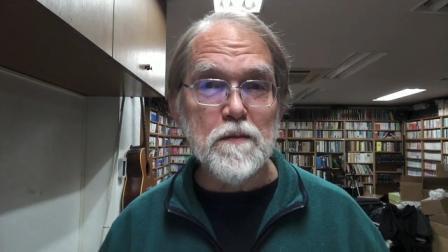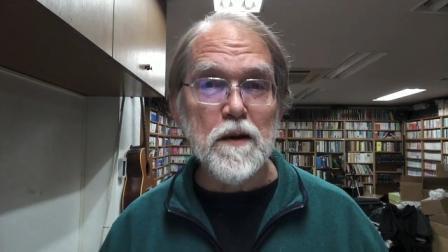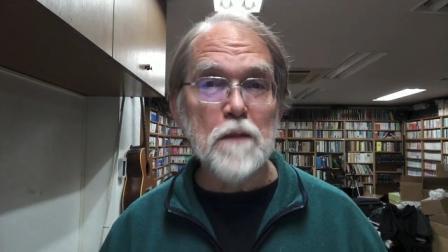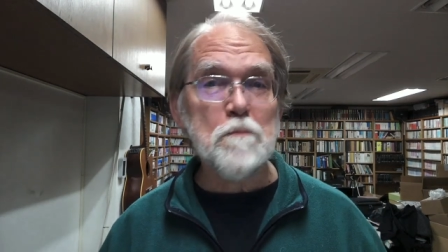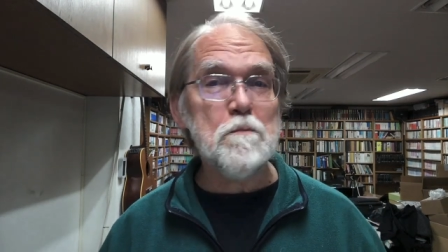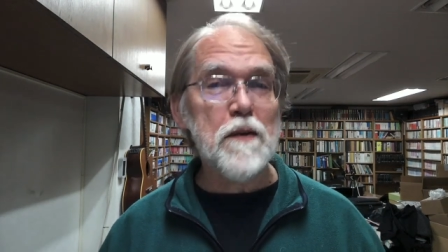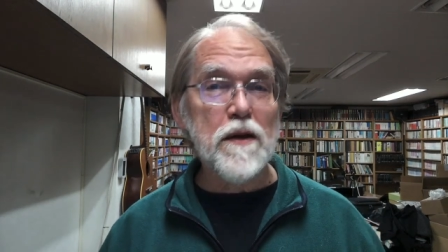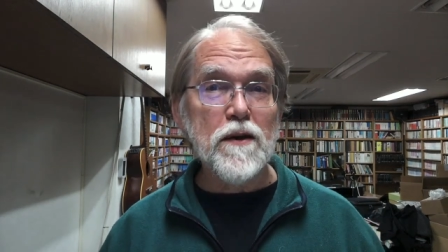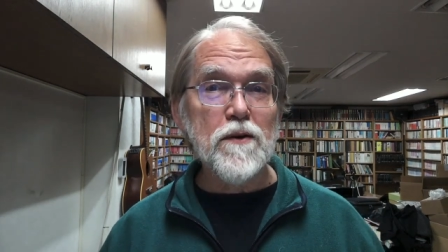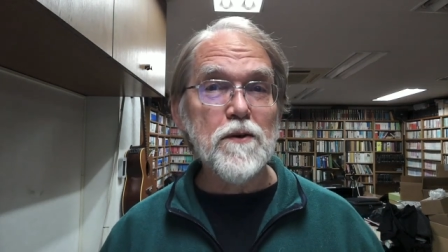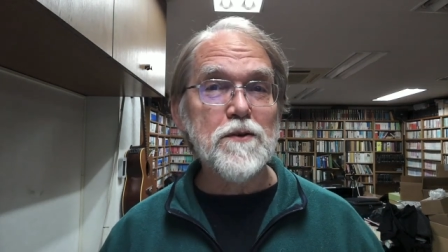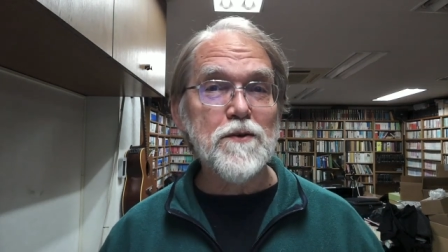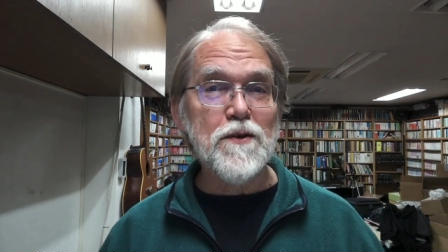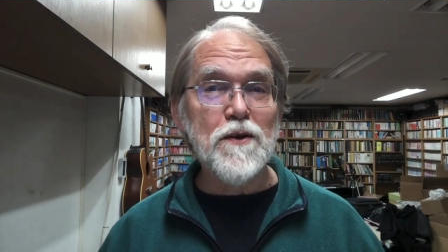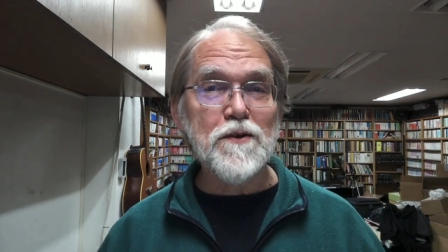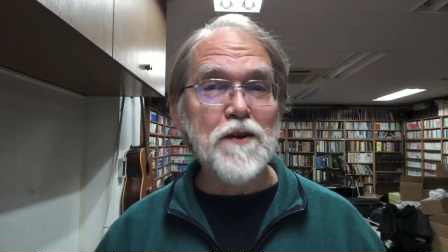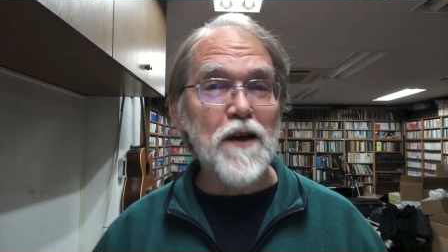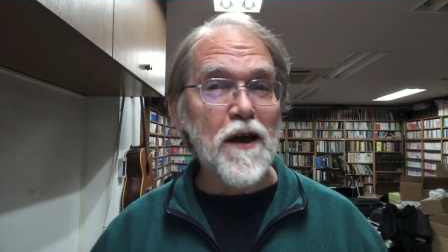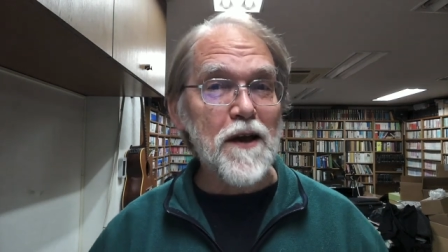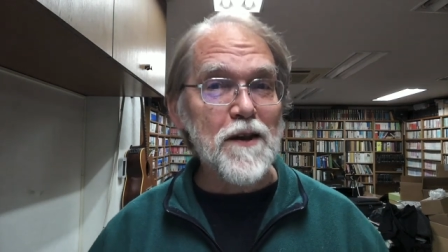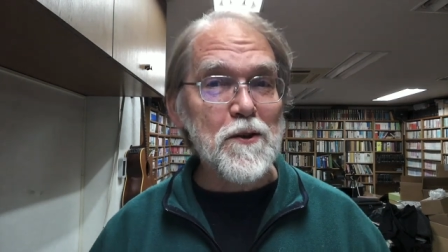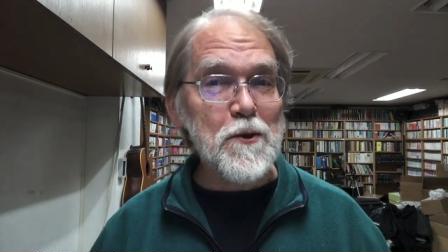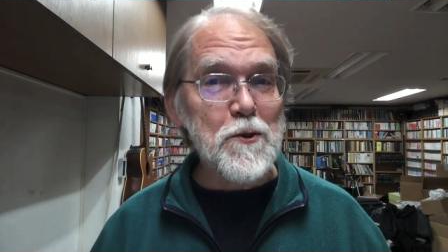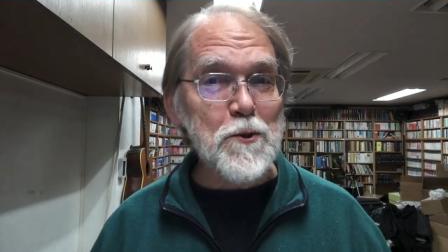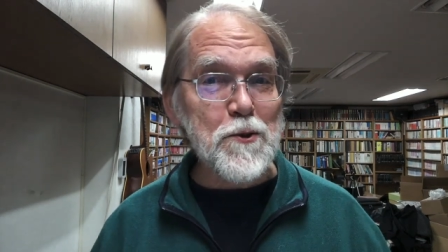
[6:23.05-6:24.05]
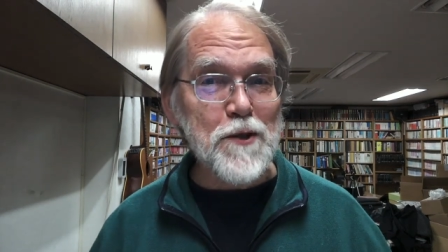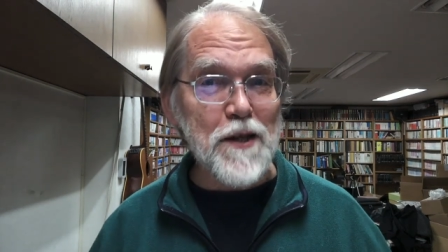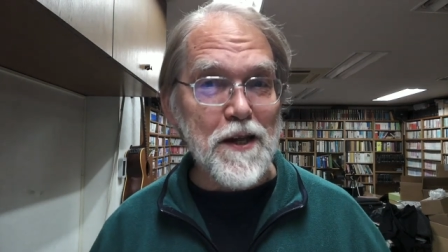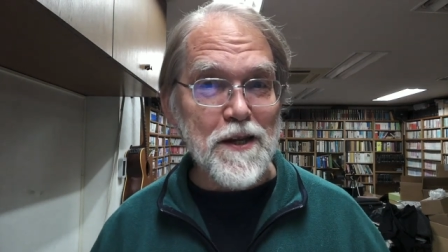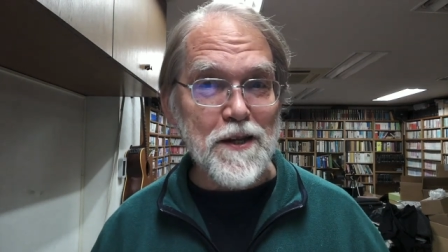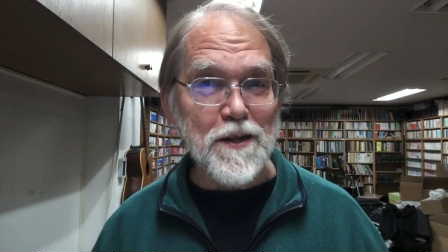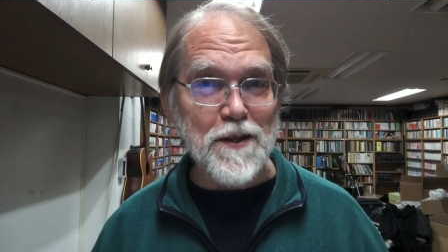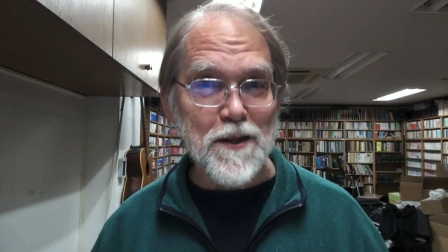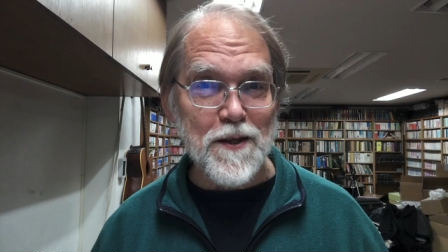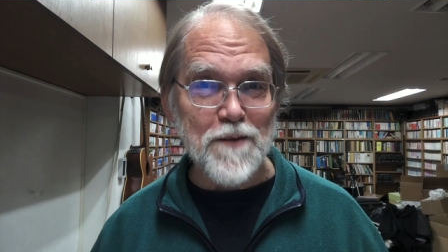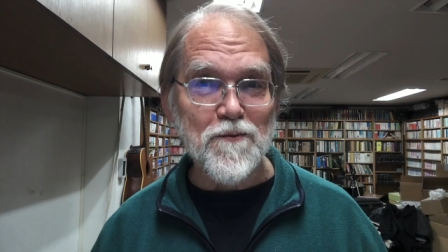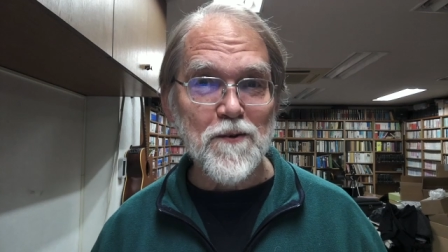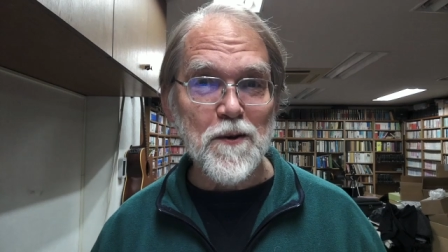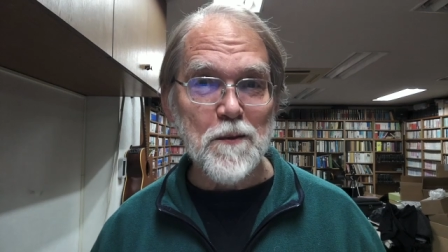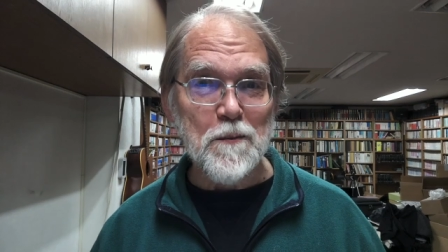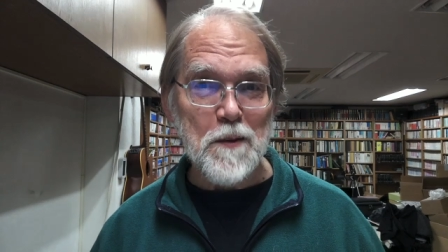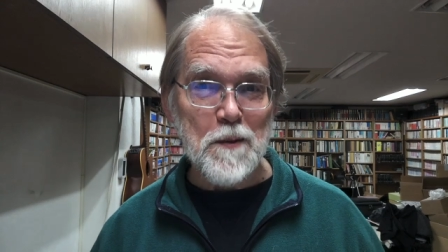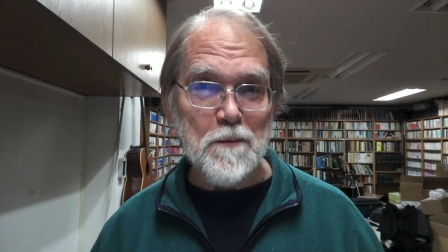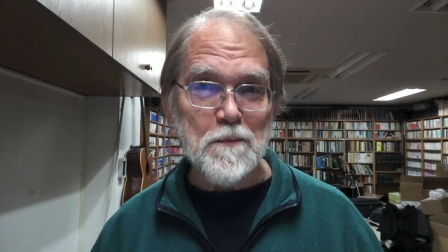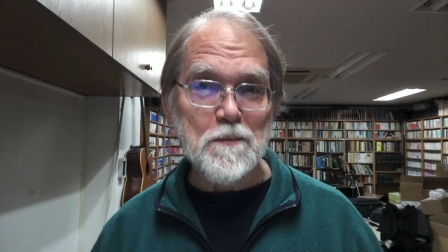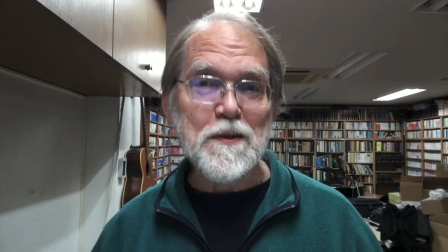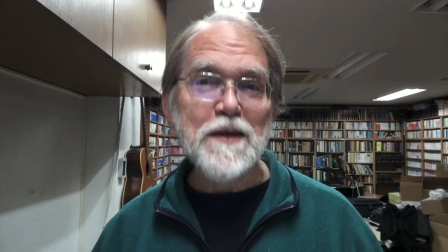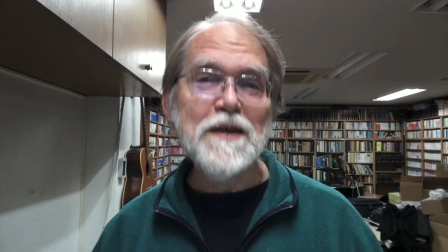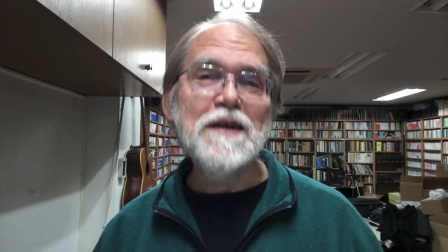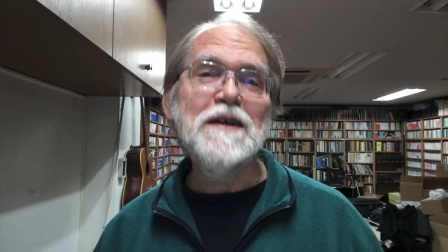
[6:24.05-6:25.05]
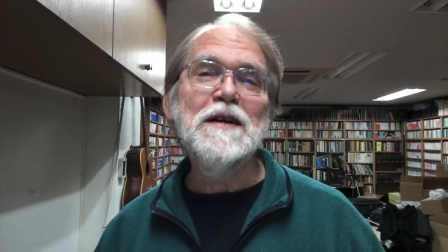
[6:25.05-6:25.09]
My parents had not learned anything from them.